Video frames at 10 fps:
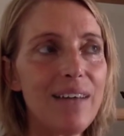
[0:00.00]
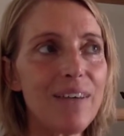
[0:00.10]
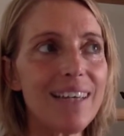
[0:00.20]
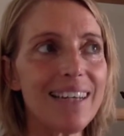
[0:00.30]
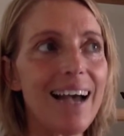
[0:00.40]

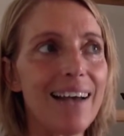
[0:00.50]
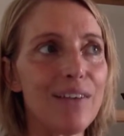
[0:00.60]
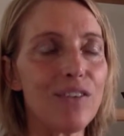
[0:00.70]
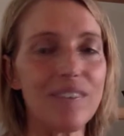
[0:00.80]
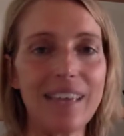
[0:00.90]
can kind
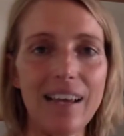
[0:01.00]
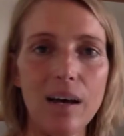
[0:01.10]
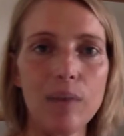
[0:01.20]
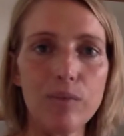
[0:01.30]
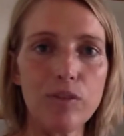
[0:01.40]
of just get
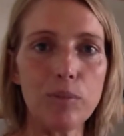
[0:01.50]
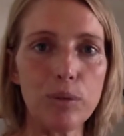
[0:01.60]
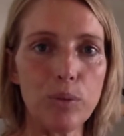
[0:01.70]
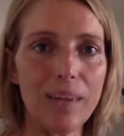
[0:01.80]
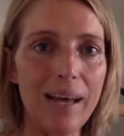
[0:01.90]
comfortable
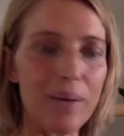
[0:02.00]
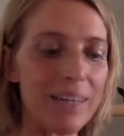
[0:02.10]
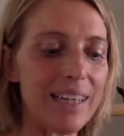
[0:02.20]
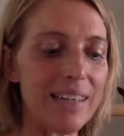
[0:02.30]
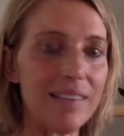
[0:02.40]
with how it
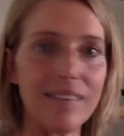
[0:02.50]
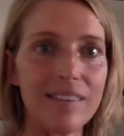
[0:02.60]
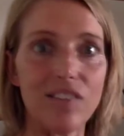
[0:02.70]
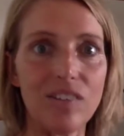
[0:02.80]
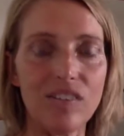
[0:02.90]
is, because
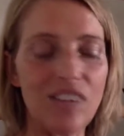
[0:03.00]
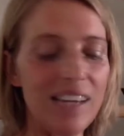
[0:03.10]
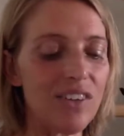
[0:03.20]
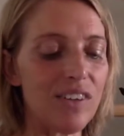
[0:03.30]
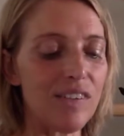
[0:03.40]
it just
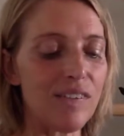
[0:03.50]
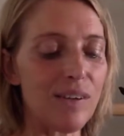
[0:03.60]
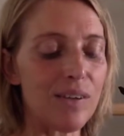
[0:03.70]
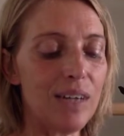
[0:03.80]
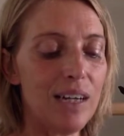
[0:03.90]
changes.
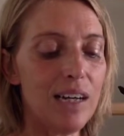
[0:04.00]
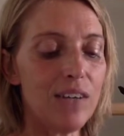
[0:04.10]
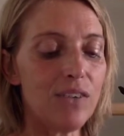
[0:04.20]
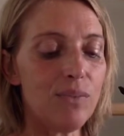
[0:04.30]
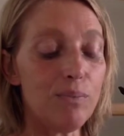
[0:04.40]
So
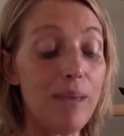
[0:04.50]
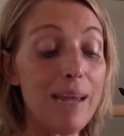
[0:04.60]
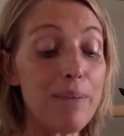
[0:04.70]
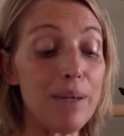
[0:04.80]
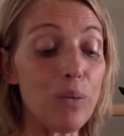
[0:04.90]

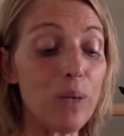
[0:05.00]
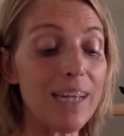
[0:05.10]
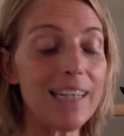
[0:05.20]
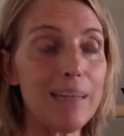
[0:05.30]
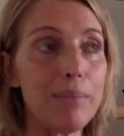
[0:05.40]
maybe a
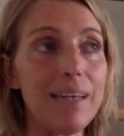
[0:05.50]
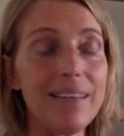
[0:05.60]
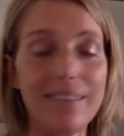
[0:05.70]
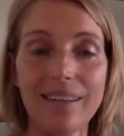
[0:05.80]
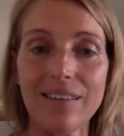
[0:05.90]
weekly
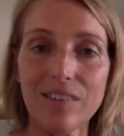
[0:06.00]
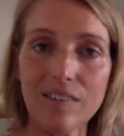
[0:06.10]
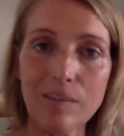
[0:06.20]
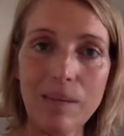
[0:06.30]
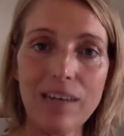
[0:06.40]
meeting,
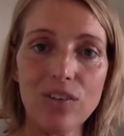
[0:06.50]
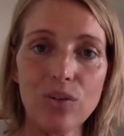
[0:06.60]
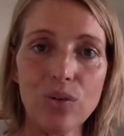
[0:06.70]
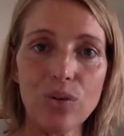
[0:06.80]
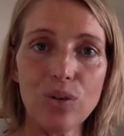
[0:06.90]
just to make
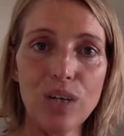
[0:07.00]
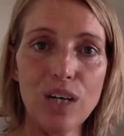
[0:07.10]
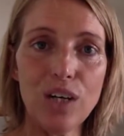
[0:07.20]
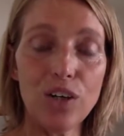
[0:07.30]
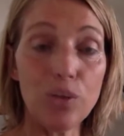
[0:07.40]
sure
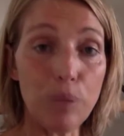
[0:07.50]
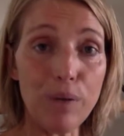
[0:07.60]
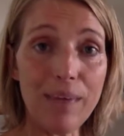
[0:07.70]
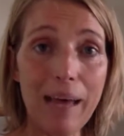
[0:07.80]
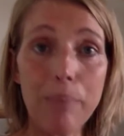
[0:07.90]
you're
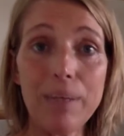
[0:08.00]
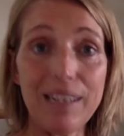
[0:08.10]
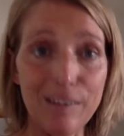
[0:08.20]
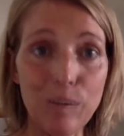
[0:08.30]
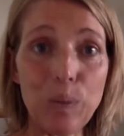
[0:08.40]
both happy,
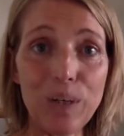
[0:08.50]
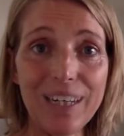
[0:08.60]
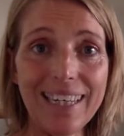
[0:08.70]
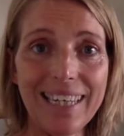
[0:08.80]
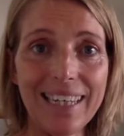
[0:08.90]
it's
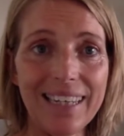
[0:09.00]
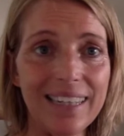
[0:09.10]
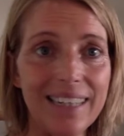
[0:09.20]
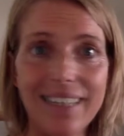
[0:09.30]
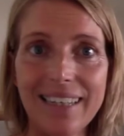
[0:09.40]
working.
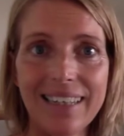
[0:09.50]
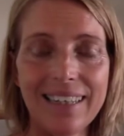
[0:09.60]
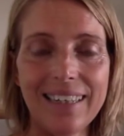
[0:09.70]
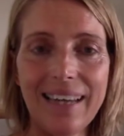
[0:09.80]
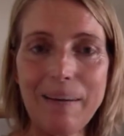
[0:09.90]

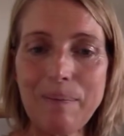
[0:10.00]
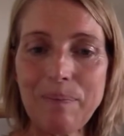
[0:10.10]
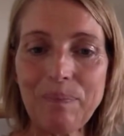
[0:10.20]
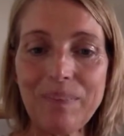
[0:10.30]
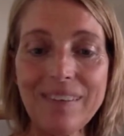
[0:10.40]

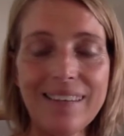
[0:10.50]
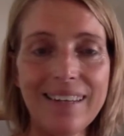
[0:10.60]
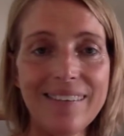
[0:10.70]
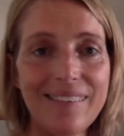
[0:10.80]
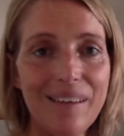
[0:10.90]
This kind
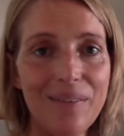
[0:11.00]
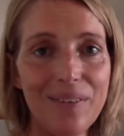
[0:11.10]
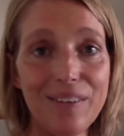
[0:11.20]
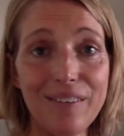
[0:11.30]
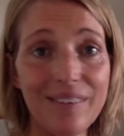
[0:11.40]
of stuff
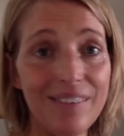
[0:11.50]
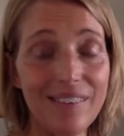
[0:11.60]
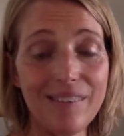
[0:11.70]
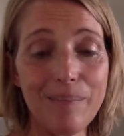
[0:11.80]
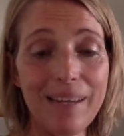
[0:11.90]
can
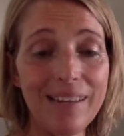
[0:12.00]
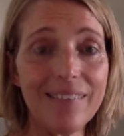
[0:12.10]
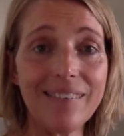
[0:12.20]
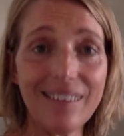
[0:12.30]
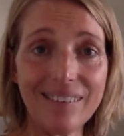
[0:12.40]
just make
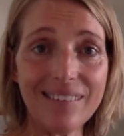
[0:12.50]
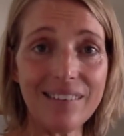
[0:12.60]
such a